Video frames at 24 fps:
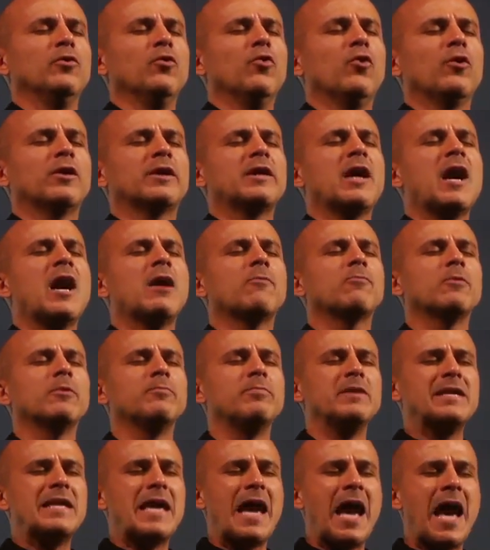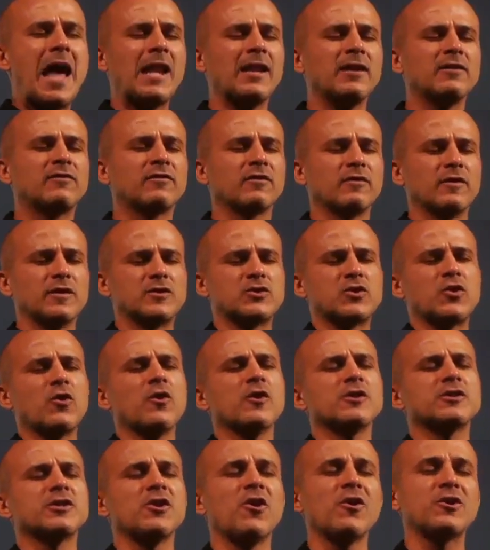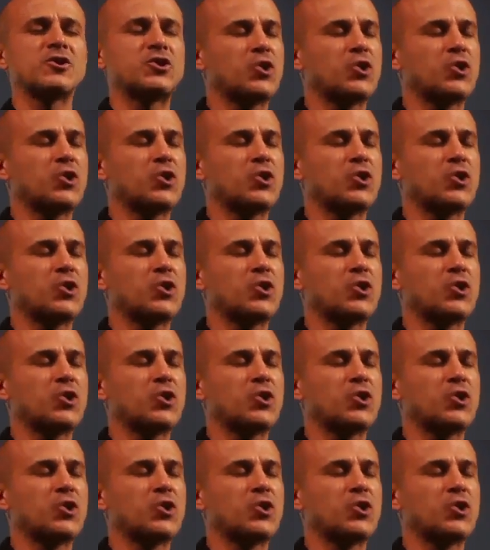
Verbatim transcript: Lord God, would be added to the church and our